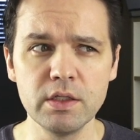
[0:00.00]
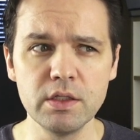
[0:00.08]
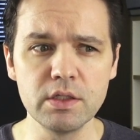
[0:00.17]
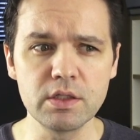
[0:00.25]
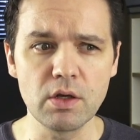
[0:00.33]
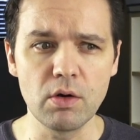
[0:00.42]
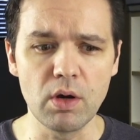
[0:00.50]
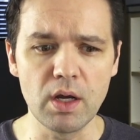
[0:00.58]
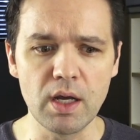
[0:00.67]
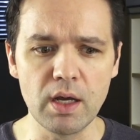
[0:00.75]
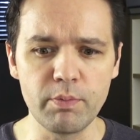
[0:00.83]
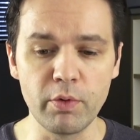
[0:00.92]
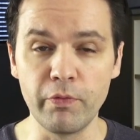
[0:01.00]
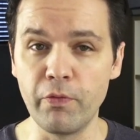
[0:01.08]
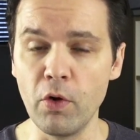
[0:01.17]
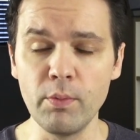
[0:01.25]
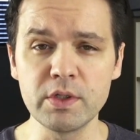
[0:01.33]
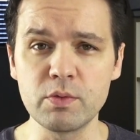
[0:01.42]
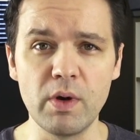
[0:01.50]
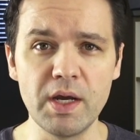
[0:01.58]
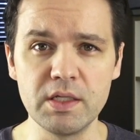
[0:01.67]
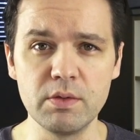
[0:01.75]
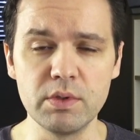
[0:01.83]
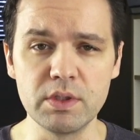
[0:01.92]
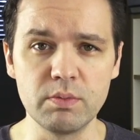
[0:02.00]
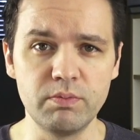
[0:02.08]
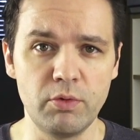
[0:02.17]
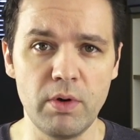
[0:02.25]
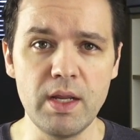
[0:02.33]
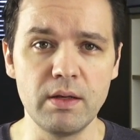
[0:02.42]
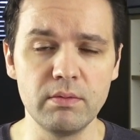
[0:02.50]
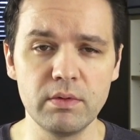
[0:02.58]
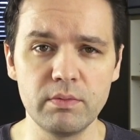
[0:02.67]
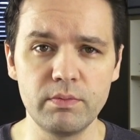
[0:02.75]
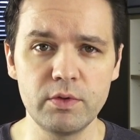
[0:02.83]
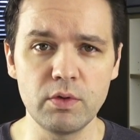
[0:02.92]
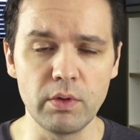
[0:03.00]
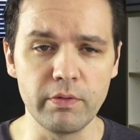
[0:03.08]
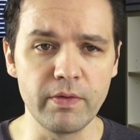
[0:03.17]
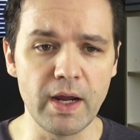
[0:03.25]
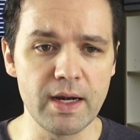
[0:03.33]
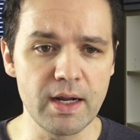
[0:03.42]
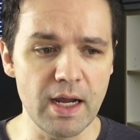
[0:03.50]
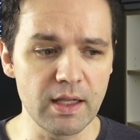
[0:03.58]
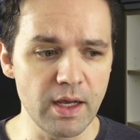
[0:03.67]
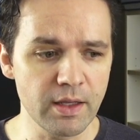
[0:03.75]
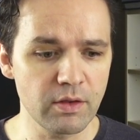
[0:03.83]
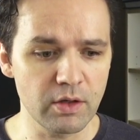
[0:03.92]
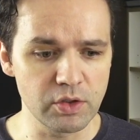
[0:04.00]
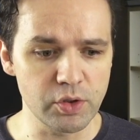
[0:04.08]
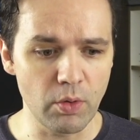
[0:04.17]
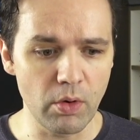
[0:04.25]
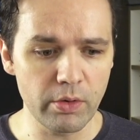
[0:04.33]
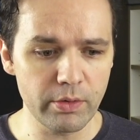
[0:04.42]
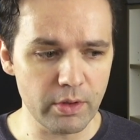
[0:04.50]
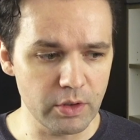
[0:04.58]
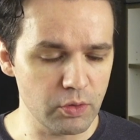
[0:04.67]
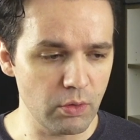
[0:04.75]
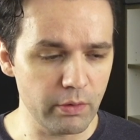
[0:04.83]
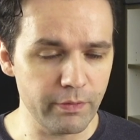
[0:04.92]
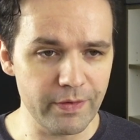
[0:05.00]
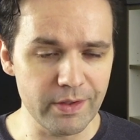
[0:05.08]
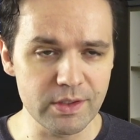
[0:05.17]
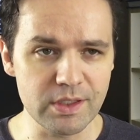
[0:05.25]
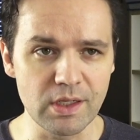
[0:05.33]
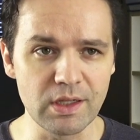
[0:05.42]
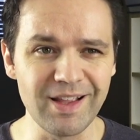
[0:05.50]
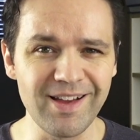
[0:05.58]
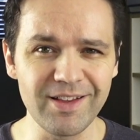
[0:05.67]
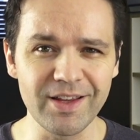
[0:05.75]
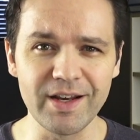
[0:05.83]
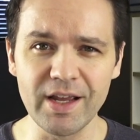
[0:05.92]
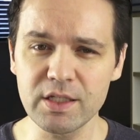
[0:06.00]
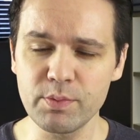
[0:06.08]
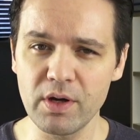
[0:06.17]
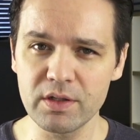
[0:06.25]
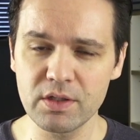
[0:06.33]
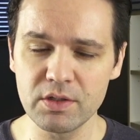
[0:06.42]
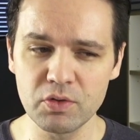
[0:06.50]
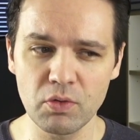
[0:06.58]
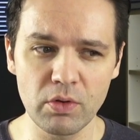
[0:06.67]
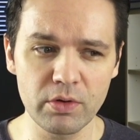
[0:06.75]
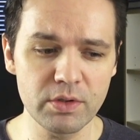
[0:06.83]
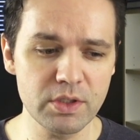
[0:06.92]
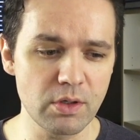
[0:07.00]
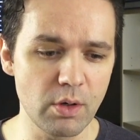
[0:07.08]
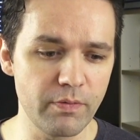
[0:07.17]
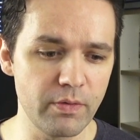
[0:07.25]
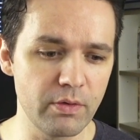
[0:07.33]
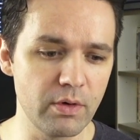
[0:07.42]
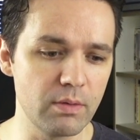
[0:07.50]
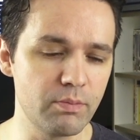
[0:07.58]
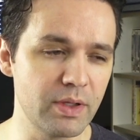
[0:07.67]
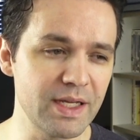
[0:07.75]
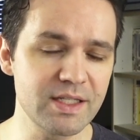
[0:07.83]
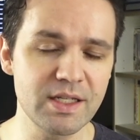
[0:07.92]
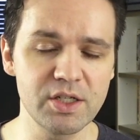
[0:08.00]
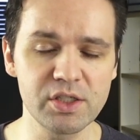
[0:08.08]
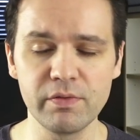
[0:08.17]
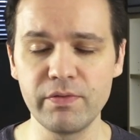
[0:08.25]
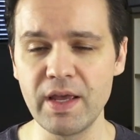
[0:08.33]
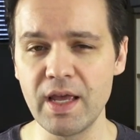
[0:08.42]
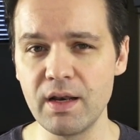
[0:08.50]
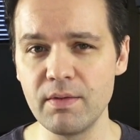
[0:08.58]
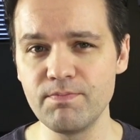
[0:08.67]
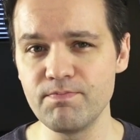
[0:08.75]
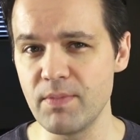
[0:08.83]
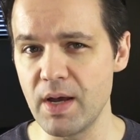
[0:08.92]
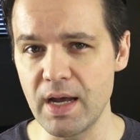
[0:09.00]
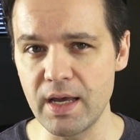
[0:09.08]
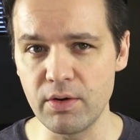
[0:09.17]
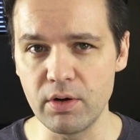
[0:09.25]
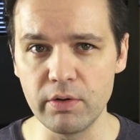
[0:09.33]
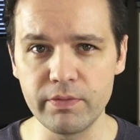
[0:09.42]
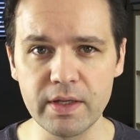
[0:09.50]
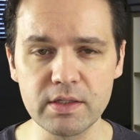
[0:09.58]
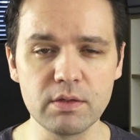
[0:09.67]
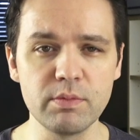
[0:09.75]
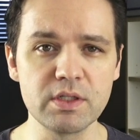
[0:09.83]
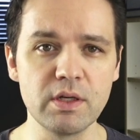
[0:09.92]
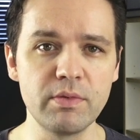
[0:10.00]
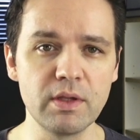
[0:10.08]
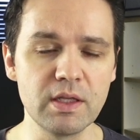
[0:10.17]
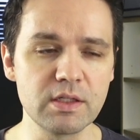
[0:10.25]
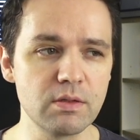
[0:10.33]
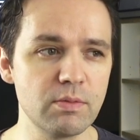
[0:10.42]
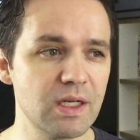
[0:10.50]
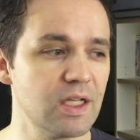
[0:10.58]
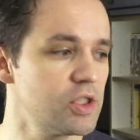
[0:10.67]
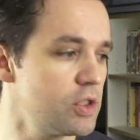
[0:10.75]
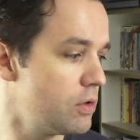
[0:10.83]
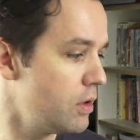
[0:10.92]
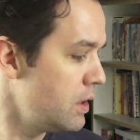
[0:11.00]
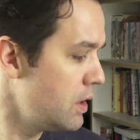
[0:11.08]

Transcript: So performance-wise, it was great. Totally fine. I like the controller. The controller feels a lot like an Xbox controller. So if you're a PlayStation fan, I don't know if that's gonna be something that's gonna be an issue.